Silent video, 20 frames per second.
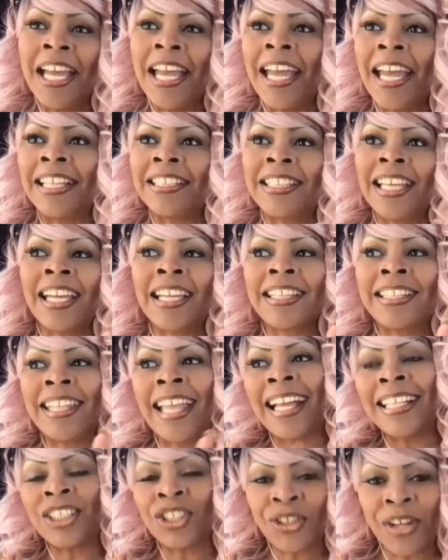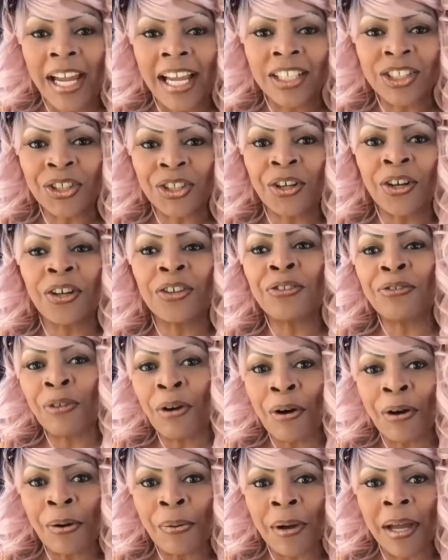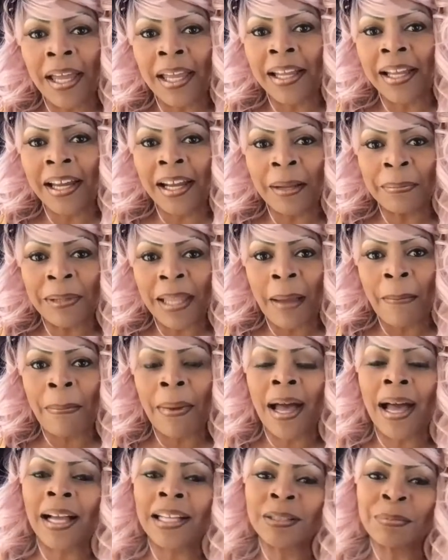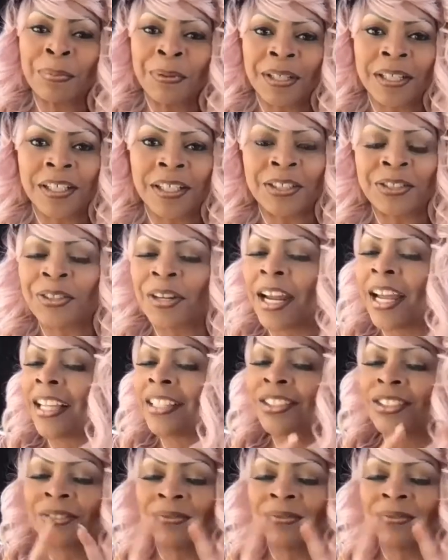It's like that's trash, girl. Throw it away. Cut up that box. Put it in the trash.